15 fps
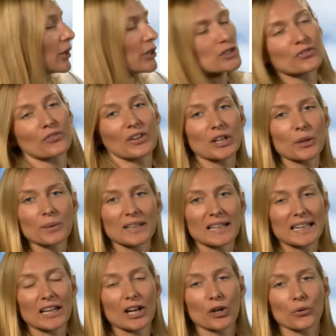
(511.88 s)
most
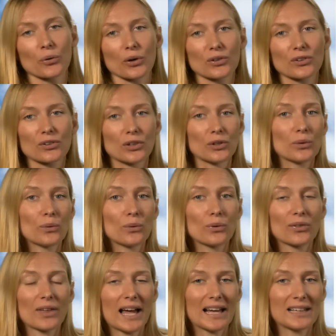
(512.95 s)
frequently across the
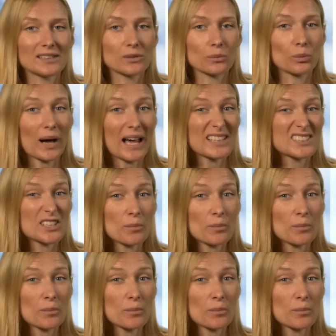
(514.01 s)
north and west.